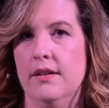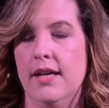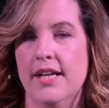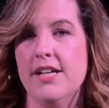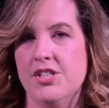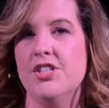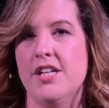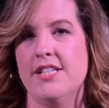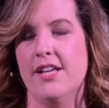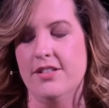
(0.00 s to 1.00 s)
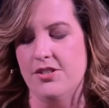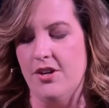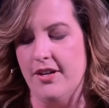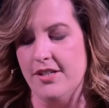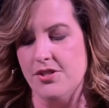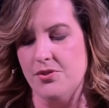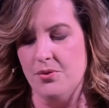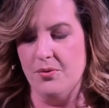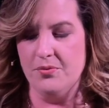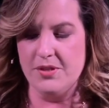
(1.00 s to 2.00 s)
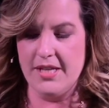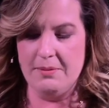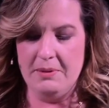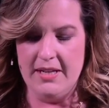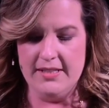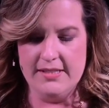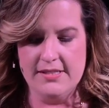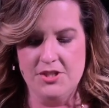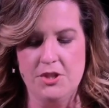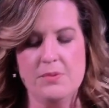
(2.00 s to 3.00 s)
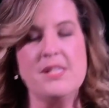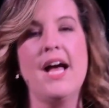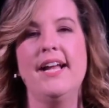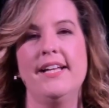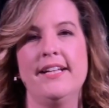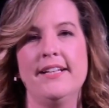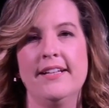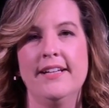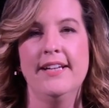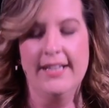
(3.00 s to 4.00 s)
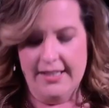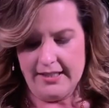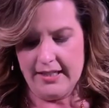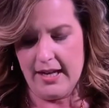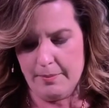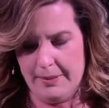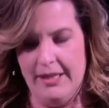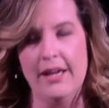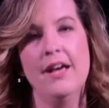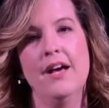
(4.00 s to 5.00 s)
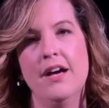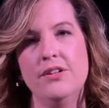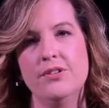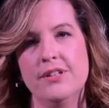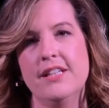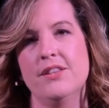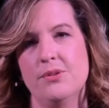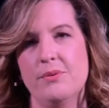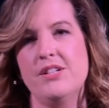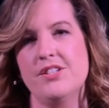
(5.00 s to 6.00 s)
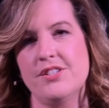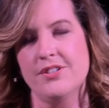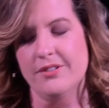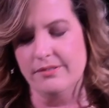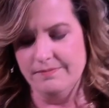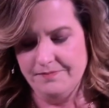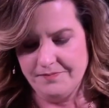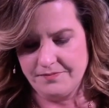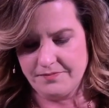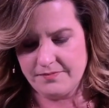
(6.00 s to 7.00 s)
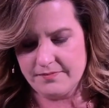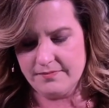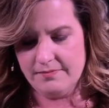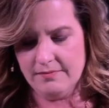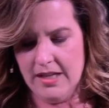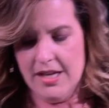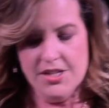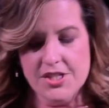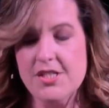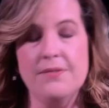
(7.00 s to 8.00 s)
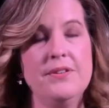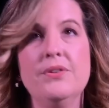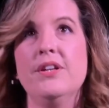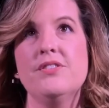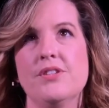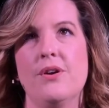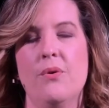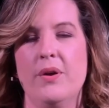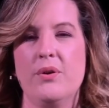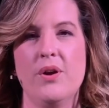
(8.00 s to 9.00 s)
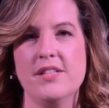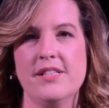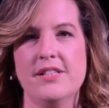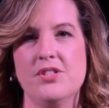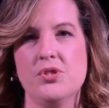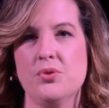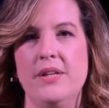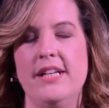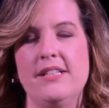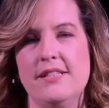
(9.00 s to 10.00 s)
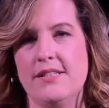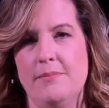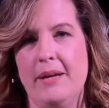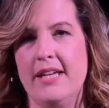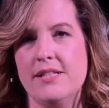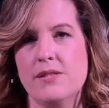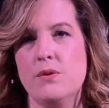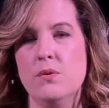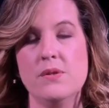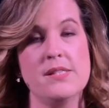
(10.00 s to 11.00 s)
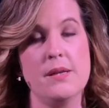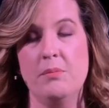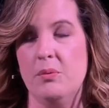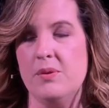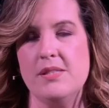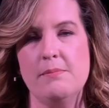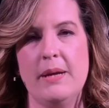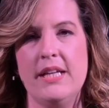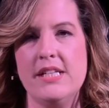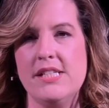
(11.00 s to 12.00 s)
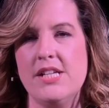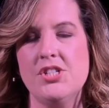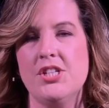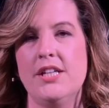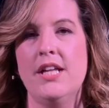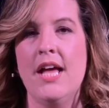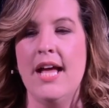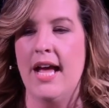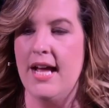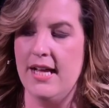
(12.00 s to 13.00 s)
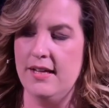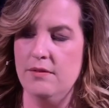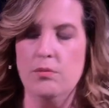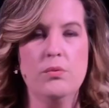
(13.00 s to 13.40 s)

And I shut down the Target store for 10 minutes. She was hiding in a cubby underneath the register. Just a few years ago, when crossing the street to my kids' school, someone wasn't paying attention and